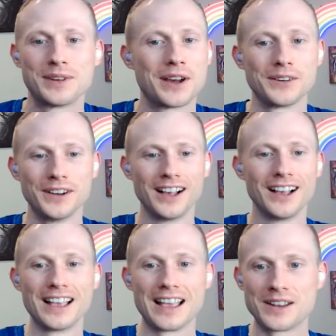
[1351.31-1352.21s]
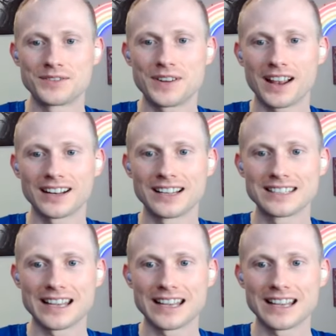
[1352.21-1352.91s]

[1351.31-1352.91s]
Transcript: No, in fact, it's